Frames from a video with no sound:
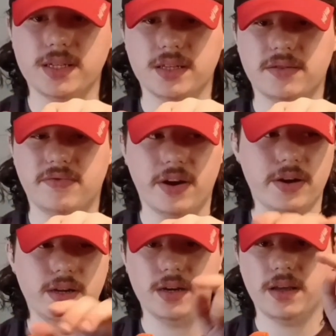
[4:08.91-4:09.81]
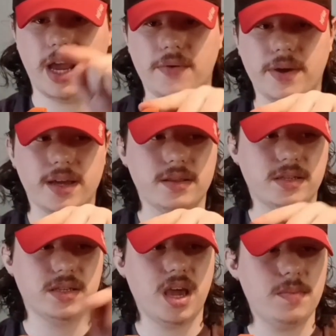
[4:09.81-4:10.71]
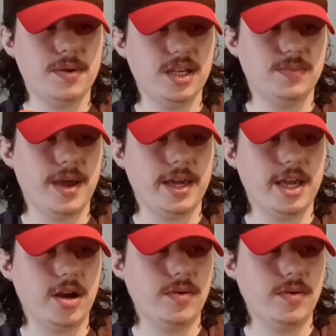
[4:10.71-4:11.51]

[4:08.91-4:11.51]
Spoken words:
It's very good. And we got the sight piece back here,